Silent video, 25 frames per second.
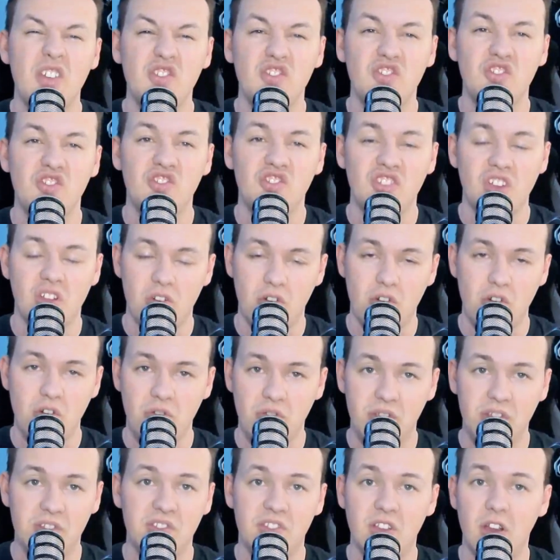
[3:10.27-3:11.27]
stunner.
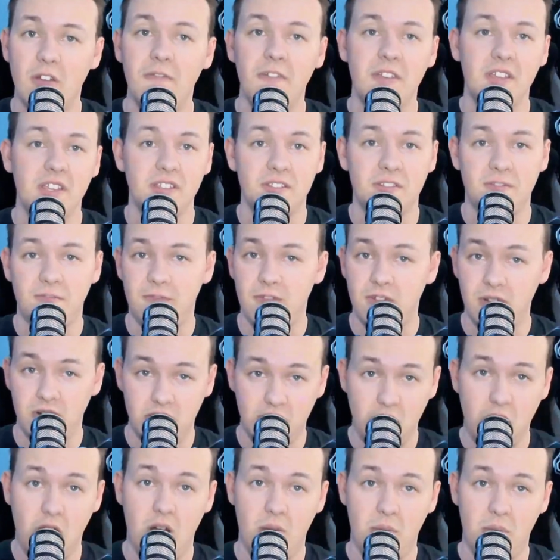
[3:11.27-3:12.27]
This stuff is
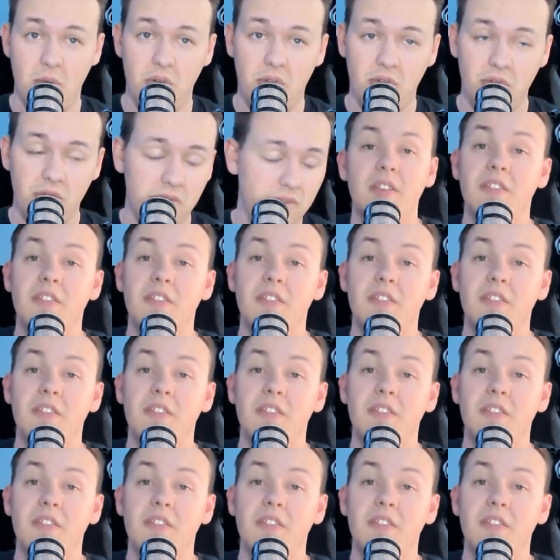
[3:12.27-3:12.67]
phenomenal.